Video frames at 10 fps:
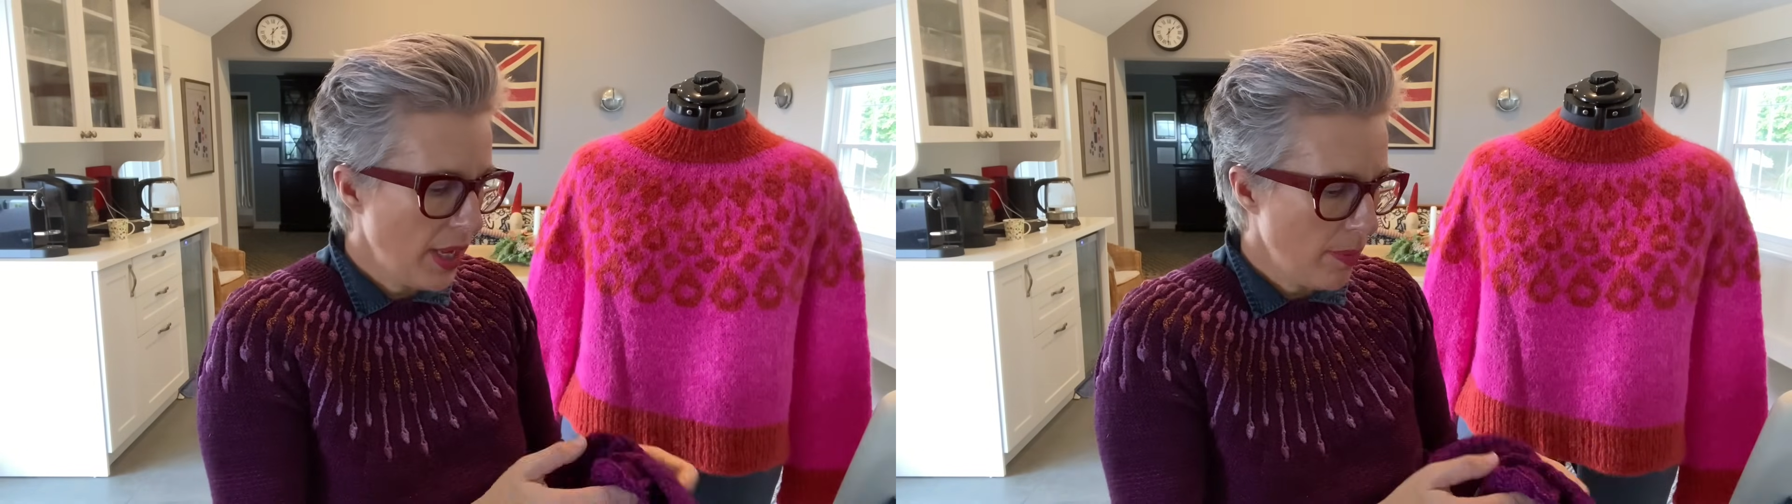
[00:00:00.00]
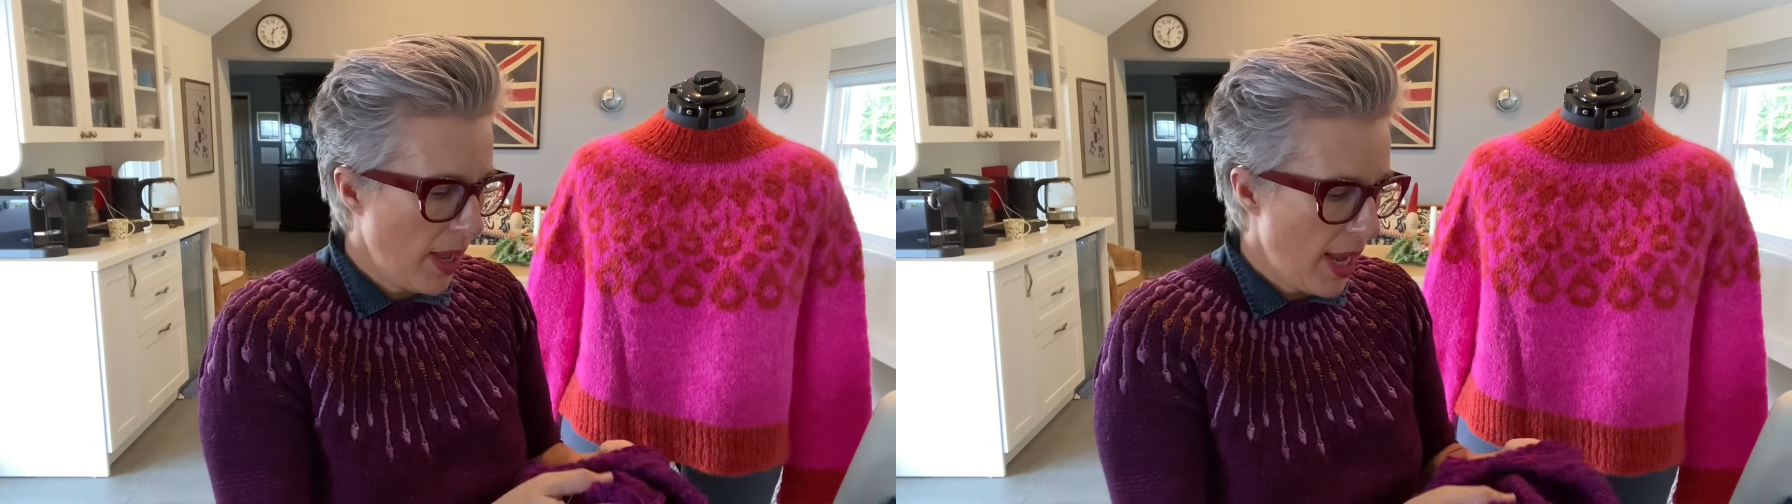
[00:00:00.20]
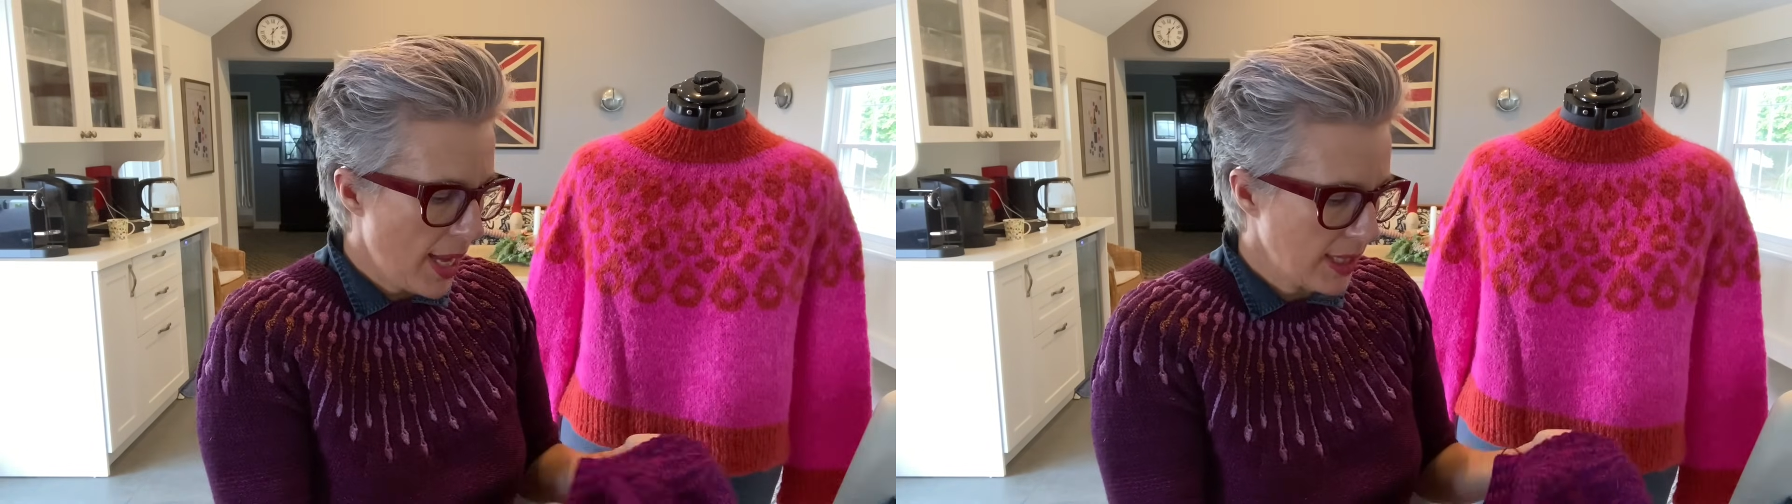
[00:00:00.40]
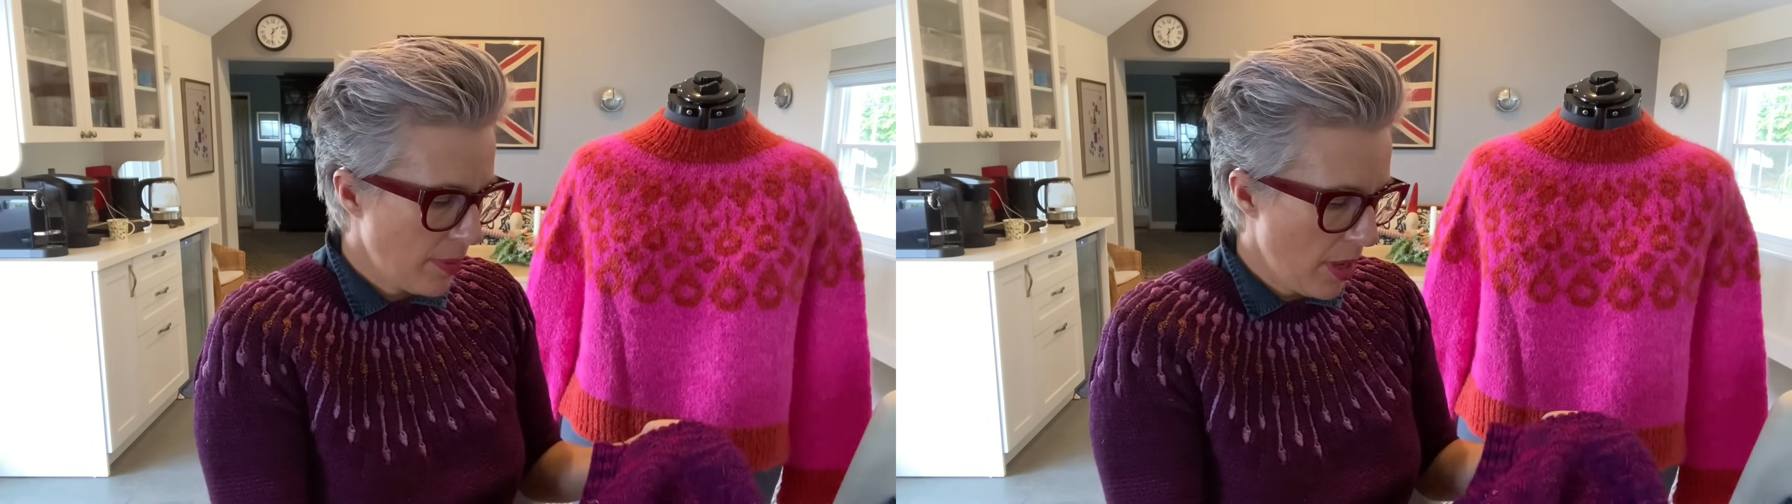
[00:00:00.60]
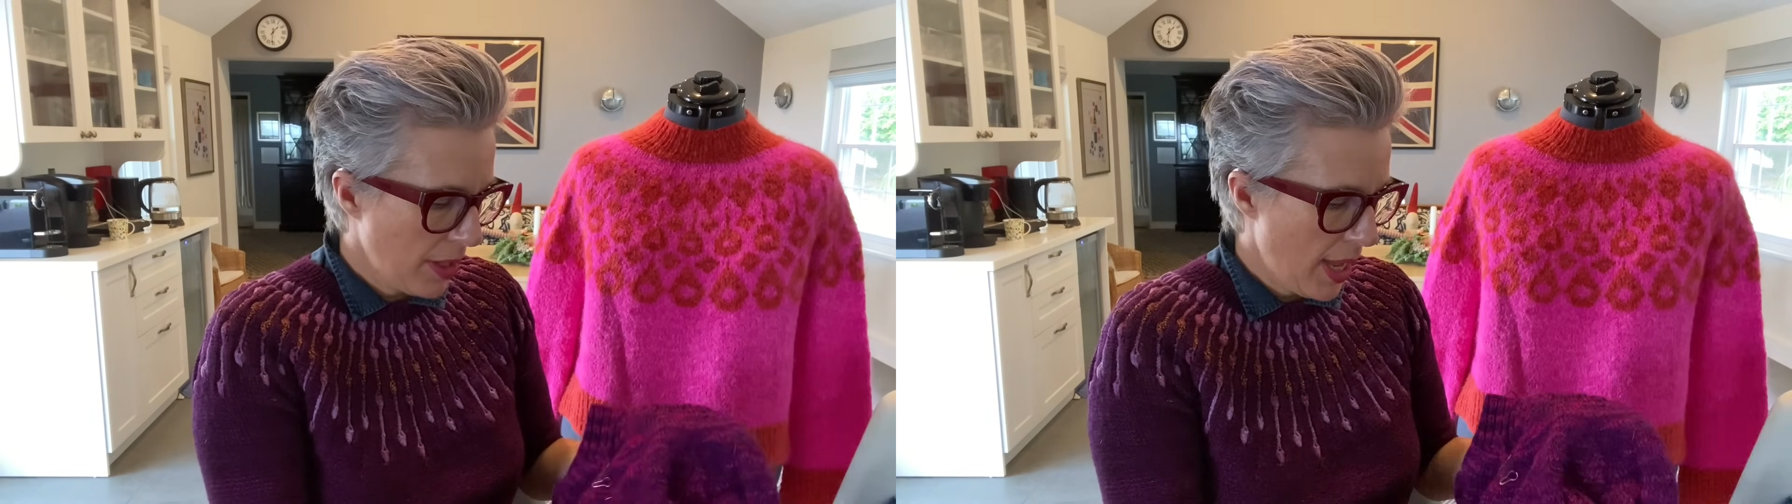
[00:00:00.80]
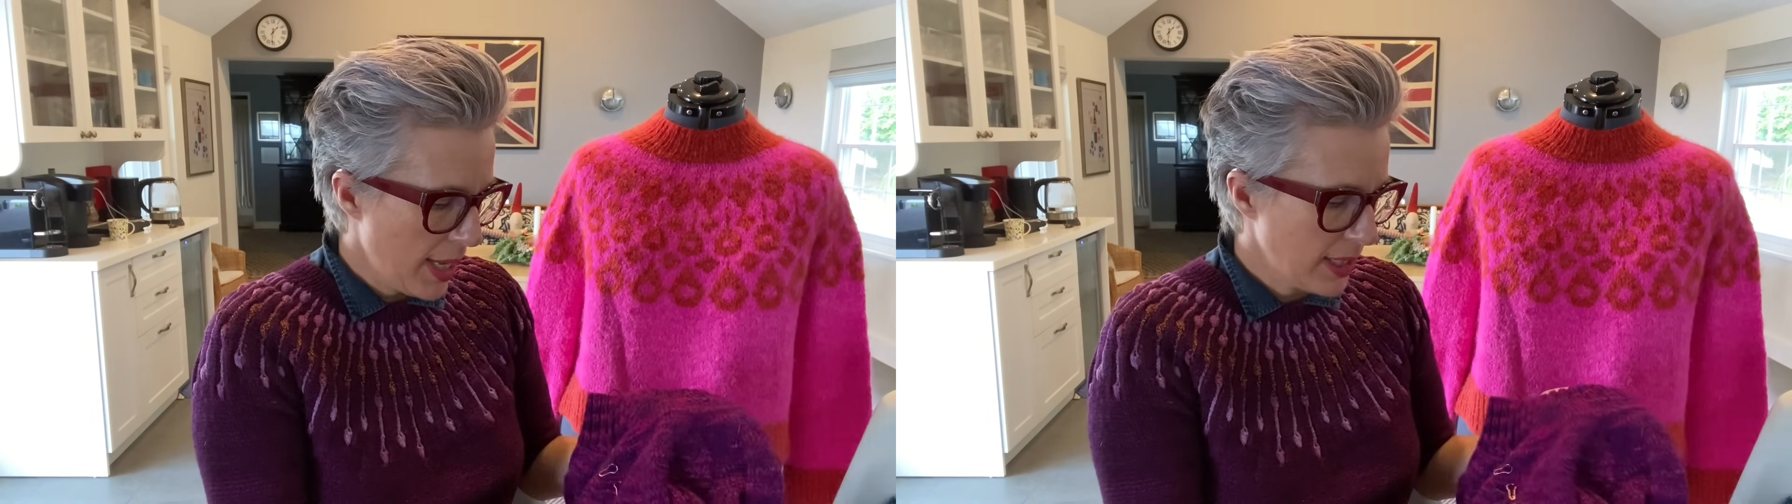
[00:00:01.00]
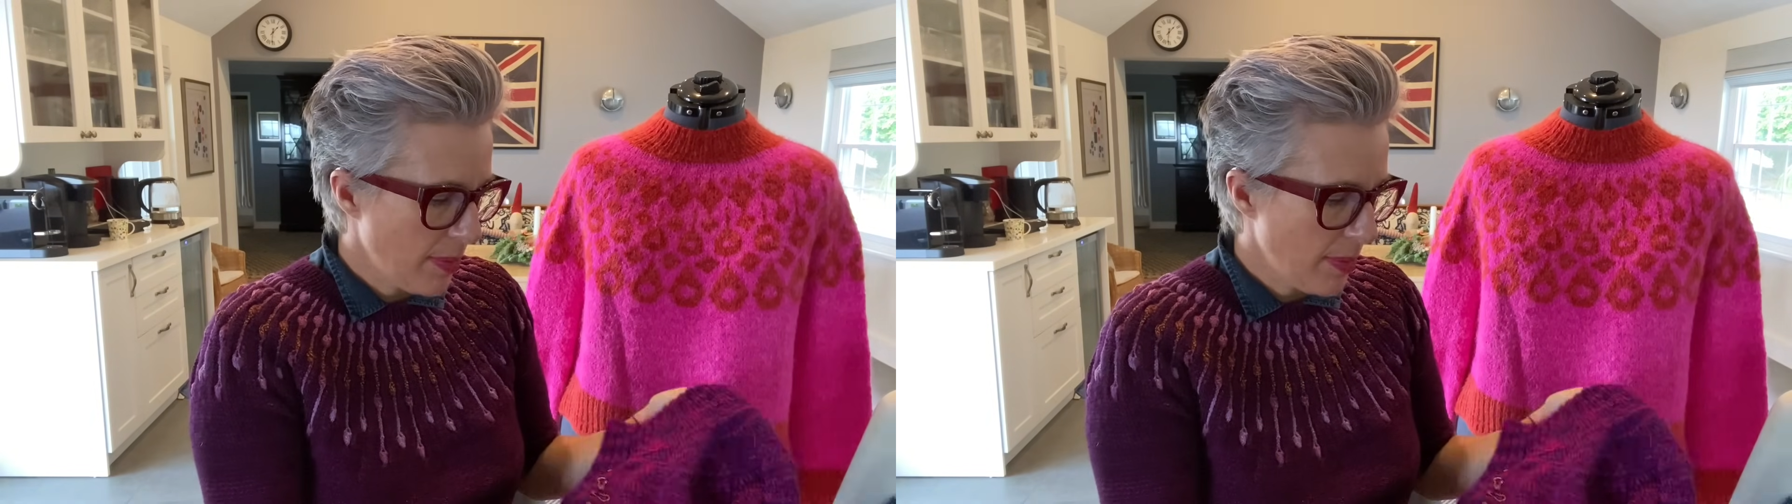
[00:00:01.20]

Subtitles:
in my last podcast,